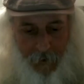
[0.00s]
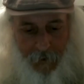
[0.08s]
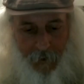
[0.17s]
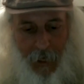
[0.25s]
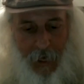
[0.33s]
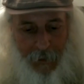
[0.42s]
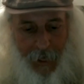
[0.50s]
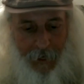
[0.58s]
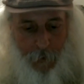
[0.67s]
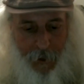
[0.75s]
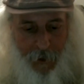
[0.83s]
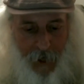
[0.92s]
Uh, like when
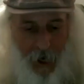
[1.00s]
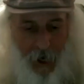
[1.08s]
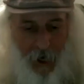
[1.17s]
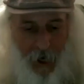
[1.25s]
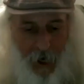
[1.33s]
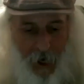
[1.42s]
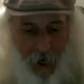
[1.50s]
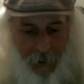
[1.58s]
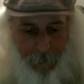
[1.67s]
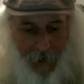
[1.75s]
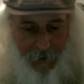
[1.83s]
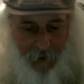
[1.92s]
you're talking
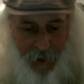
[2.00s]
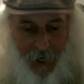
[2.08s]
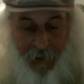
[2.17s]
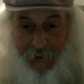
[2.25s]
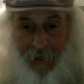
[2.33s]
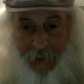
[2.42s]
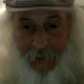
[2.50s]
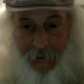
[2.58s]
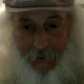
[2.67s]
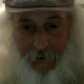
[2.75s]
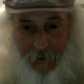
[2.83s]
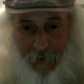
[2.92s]
about
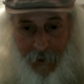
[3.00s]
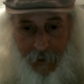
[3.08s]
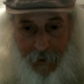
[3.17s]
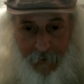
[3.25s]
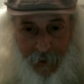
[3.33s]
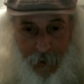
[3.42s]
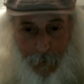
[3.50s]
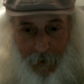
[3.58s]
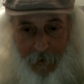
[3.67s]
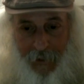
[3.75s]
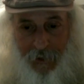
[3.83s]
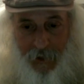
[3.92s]
psychedelic uh,
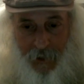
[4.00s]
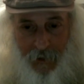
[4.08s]
experiences.